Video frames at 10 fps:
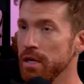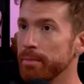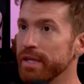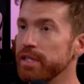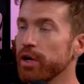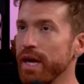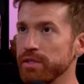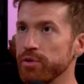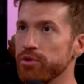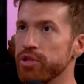But okay,
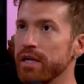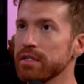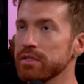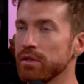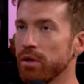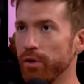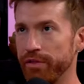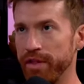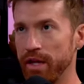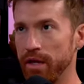so Jenna's whole
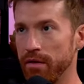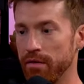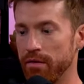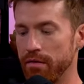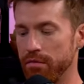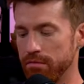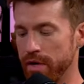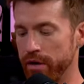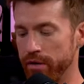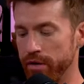thing,
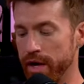I don't know.